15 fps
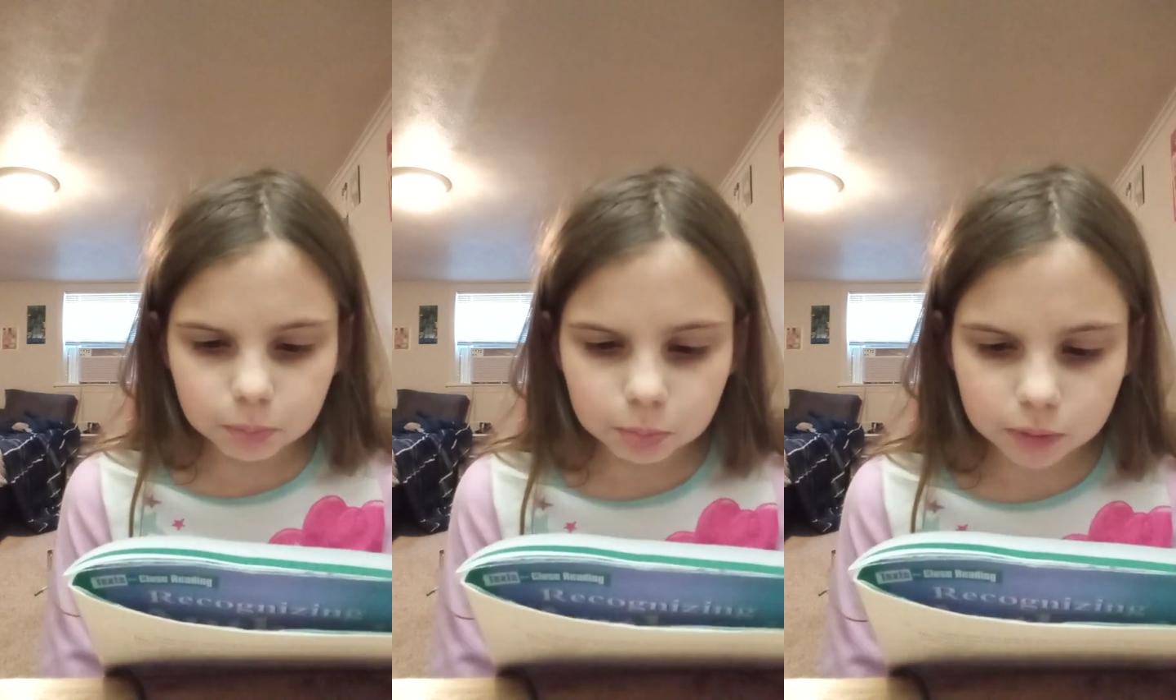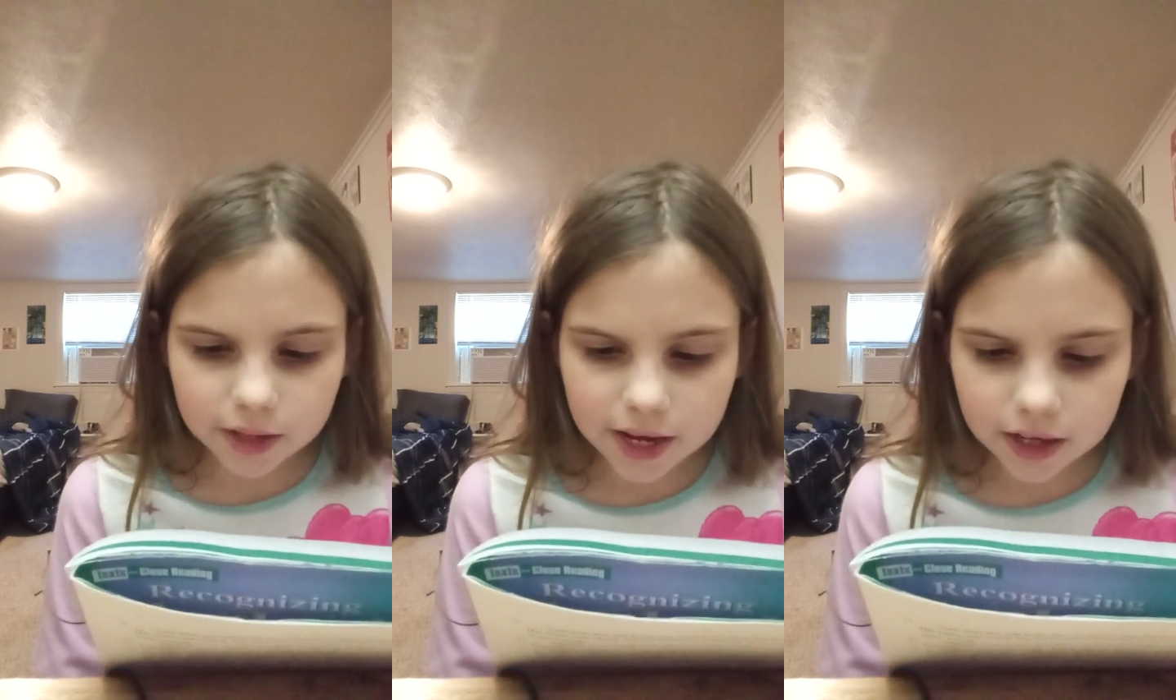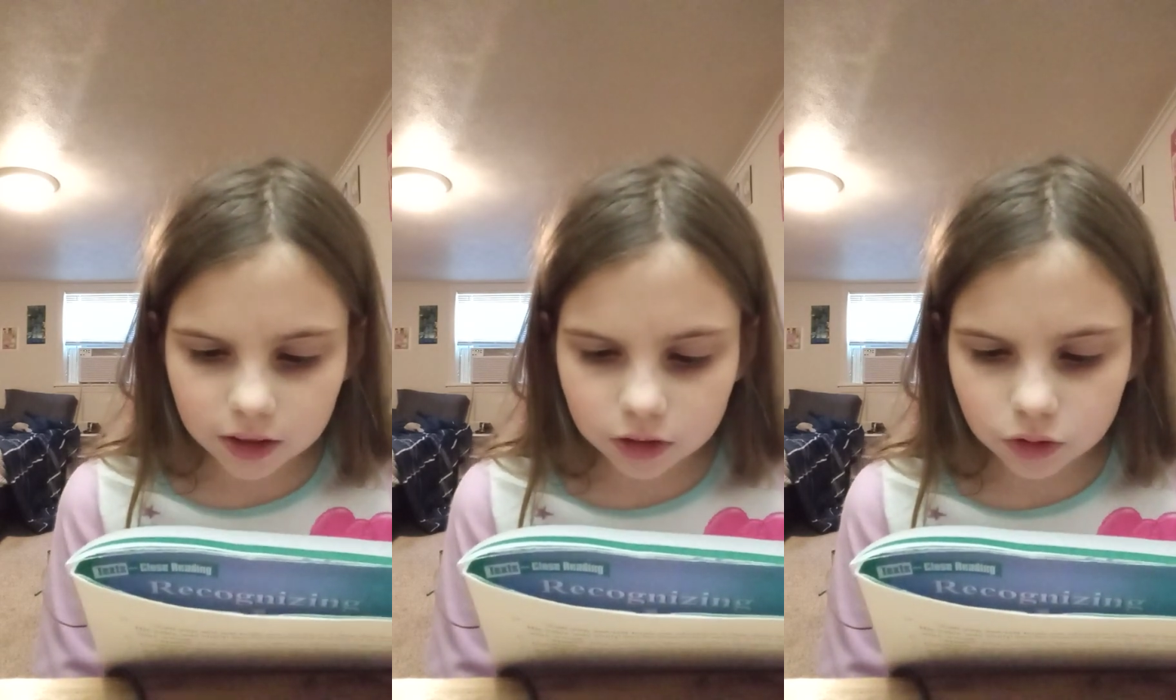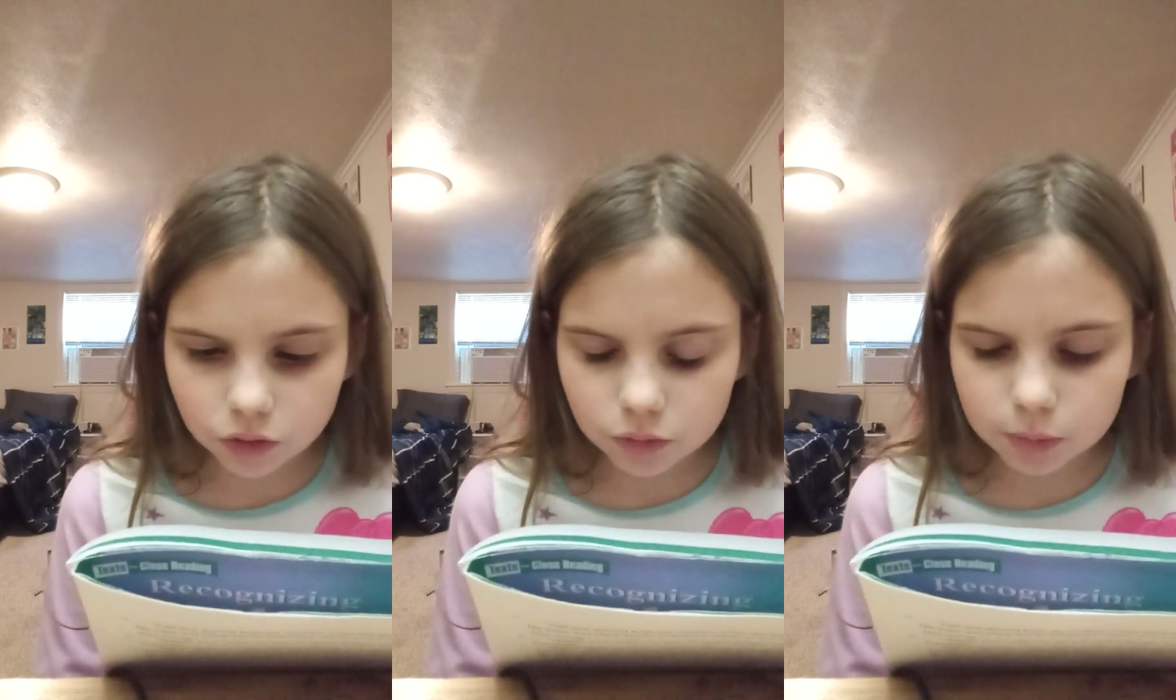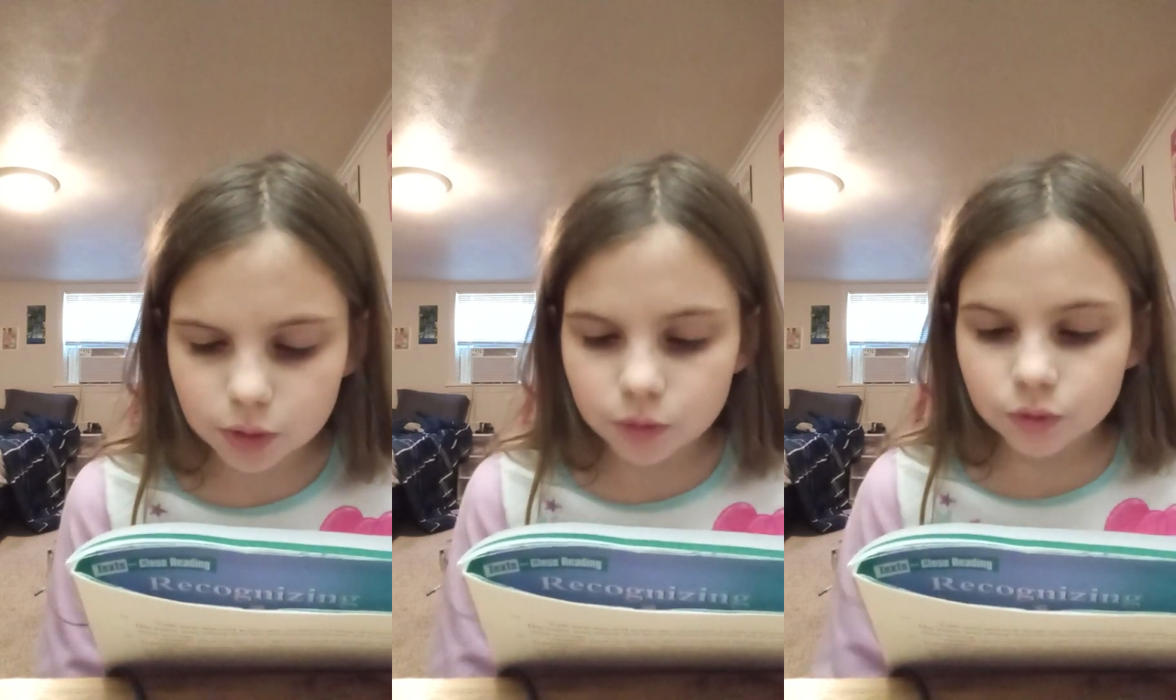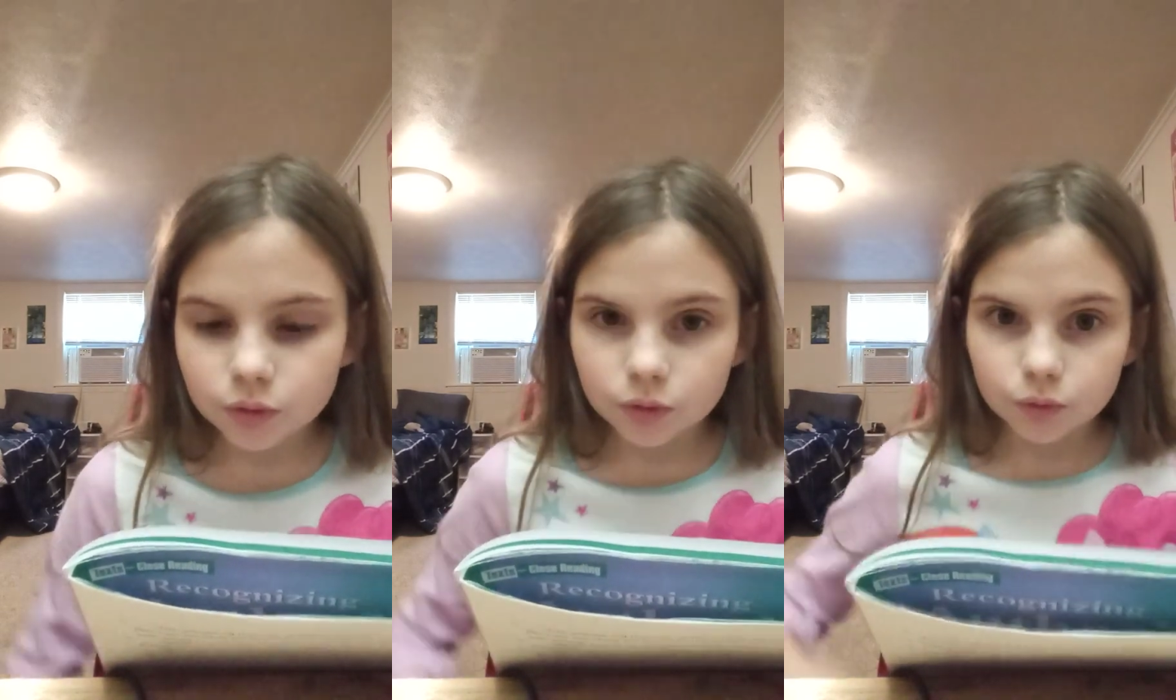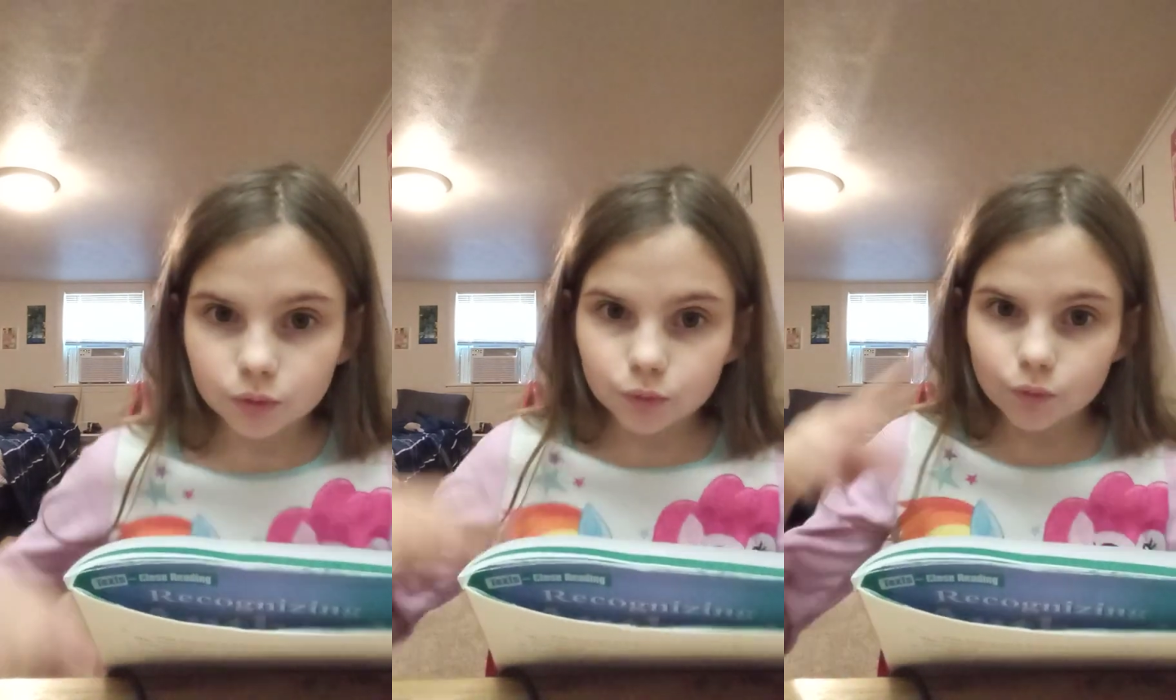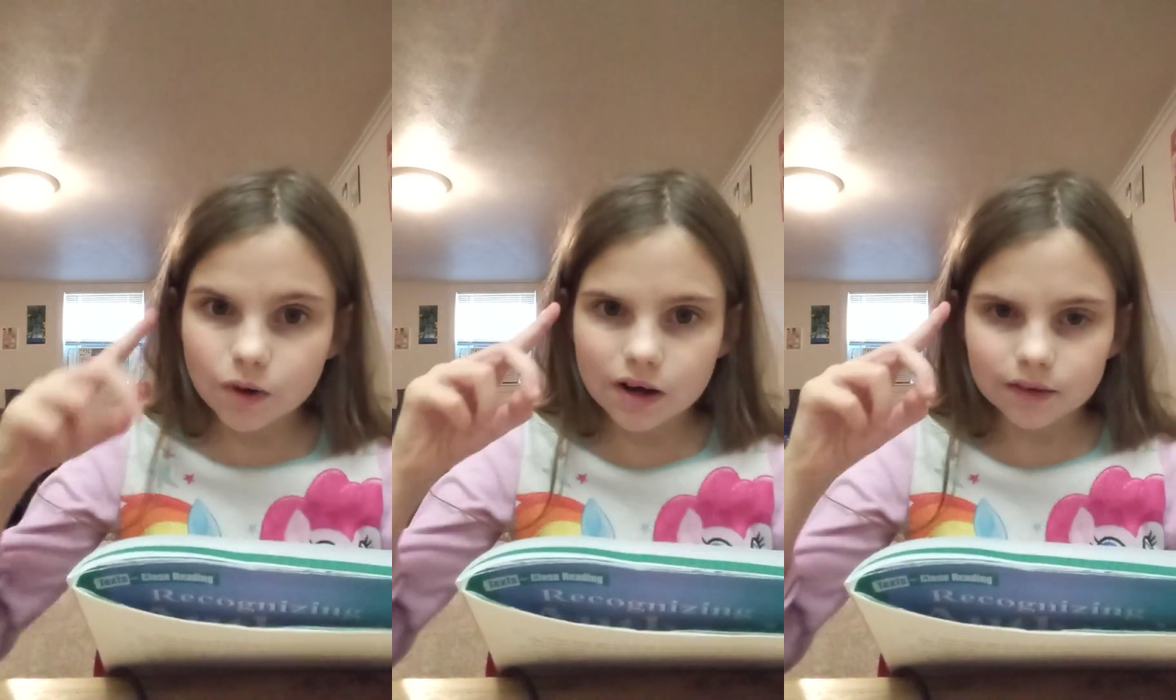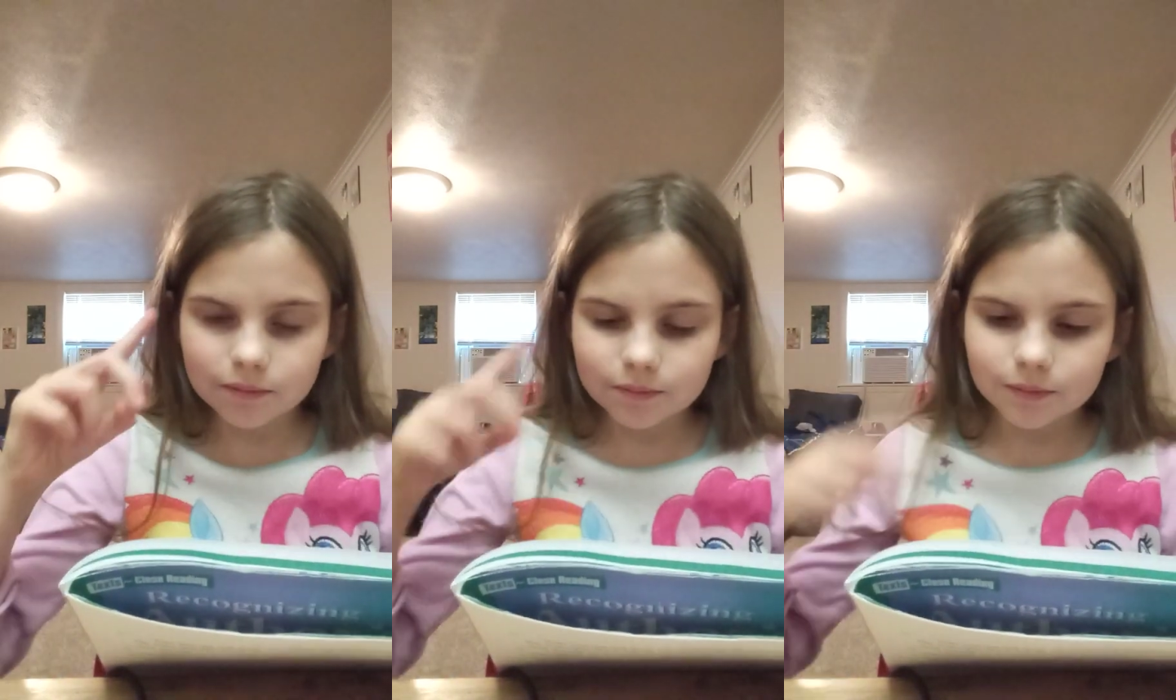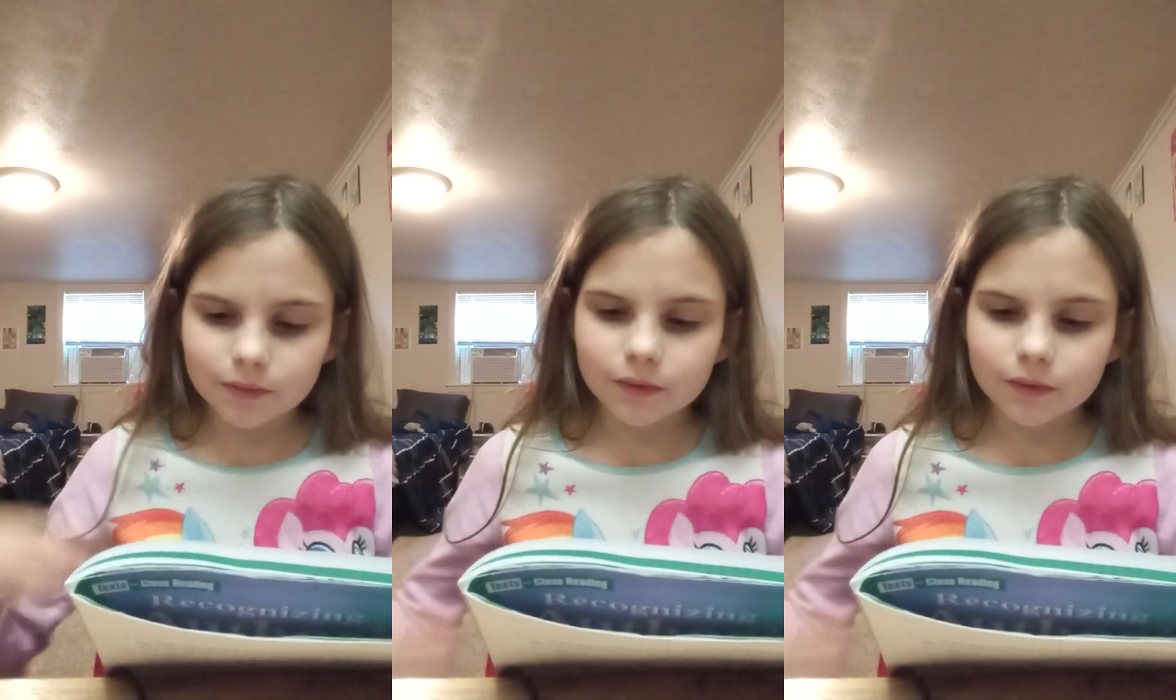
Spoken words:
black comal. 1.